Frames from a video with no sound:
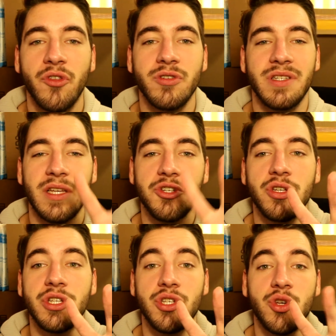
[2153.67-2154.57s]
There's
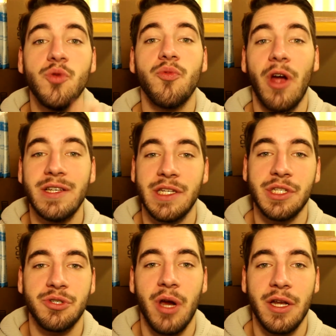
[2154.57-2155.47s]
essentially 2 pricing
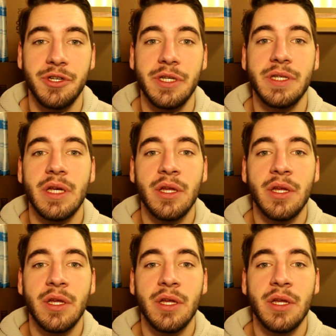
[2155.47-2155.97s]
strategies.